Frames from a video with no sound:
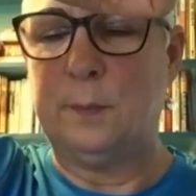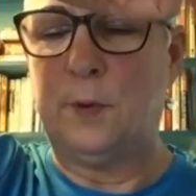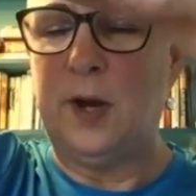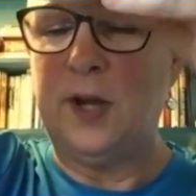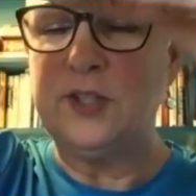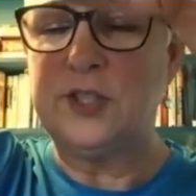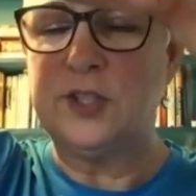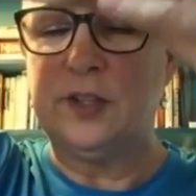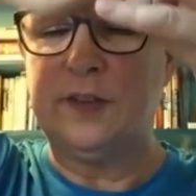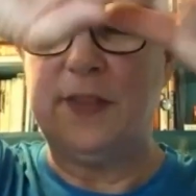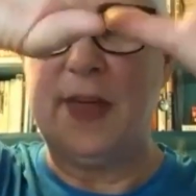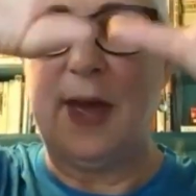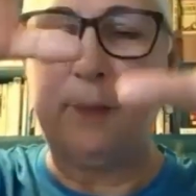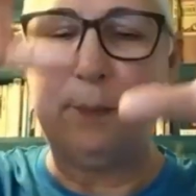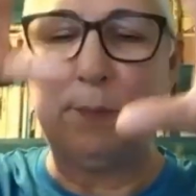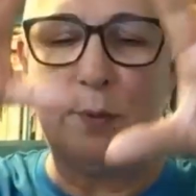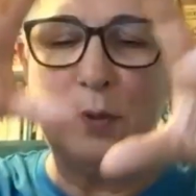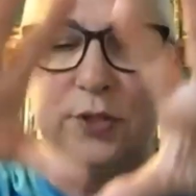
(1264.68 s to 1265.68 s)
the pressure of
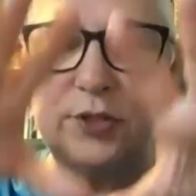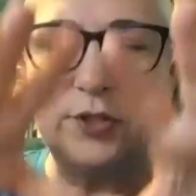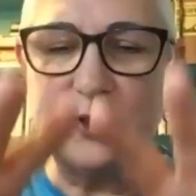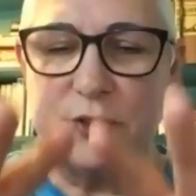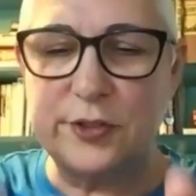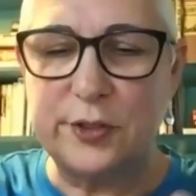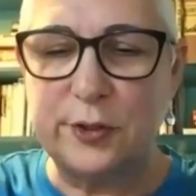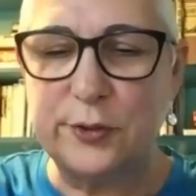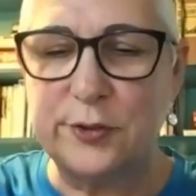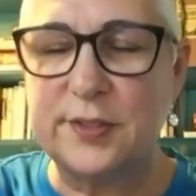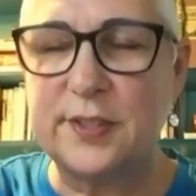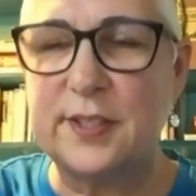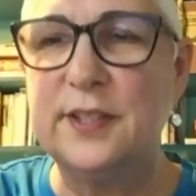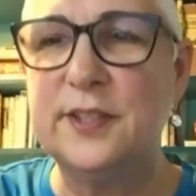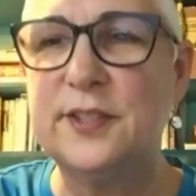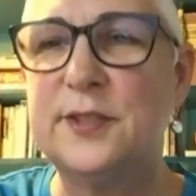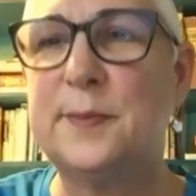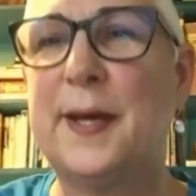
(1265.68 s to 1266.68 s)
that pushes those
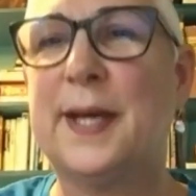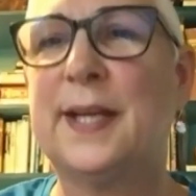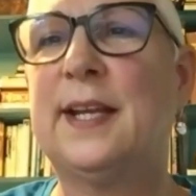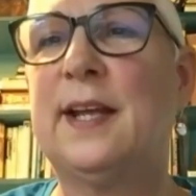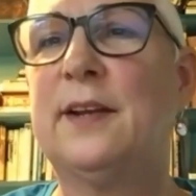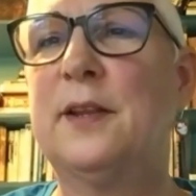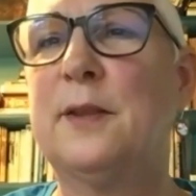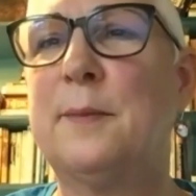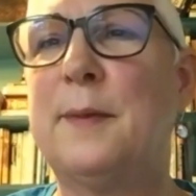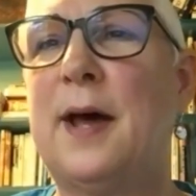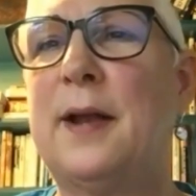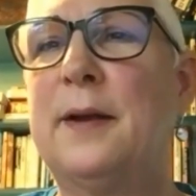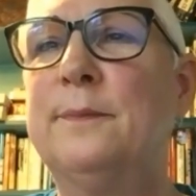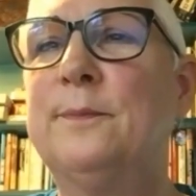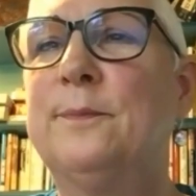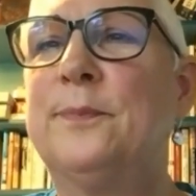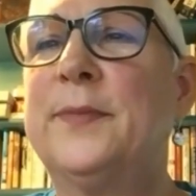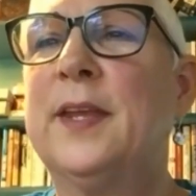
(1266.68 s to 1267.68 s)
skins back down to the bottom.